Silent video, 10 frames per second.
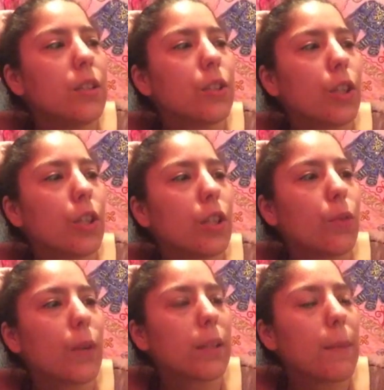To turn the
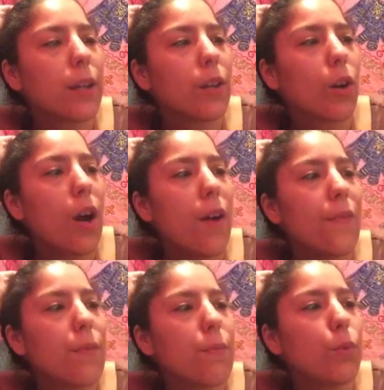direct monitor off,
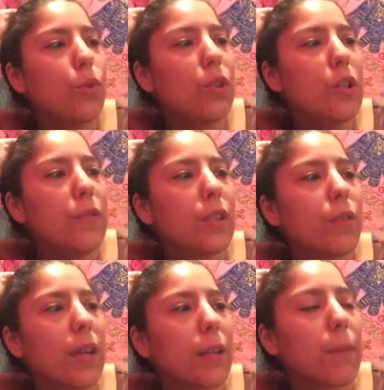move the
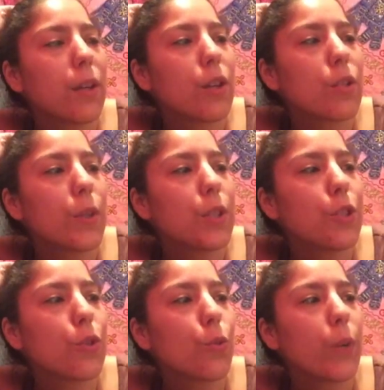direct monitor switch
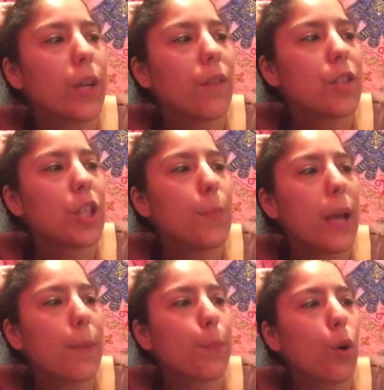to the rear of the
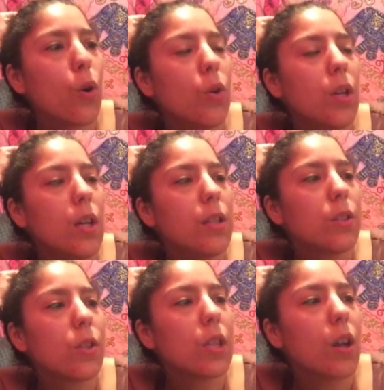G-Track Pro
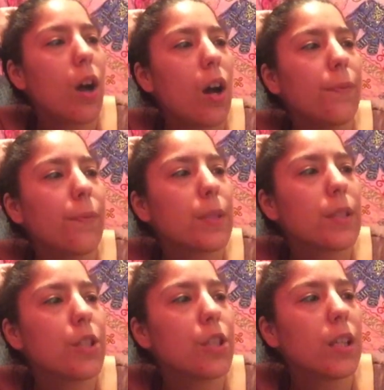to the off
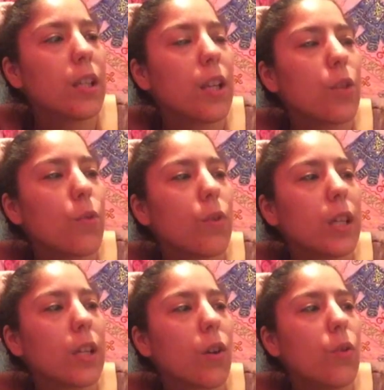position, and you will
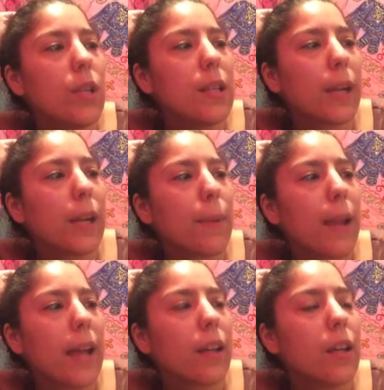hear only the
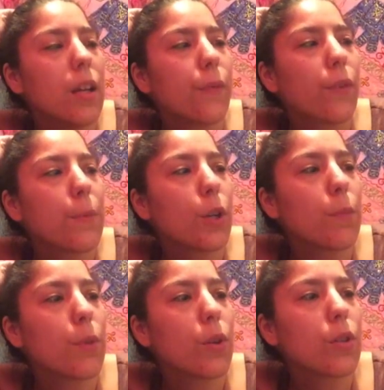playback from your
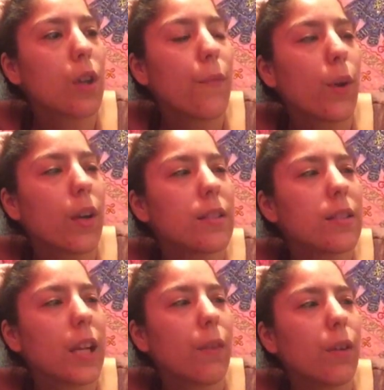computer software in
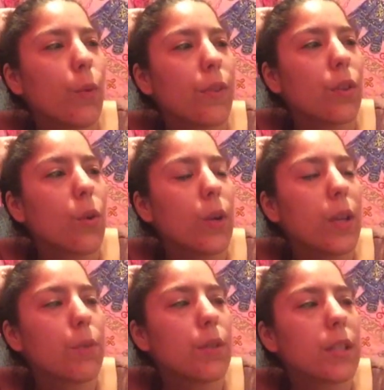stereo with no
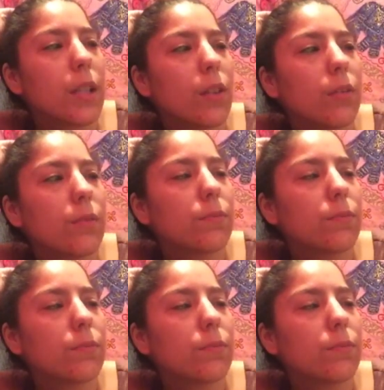input signal.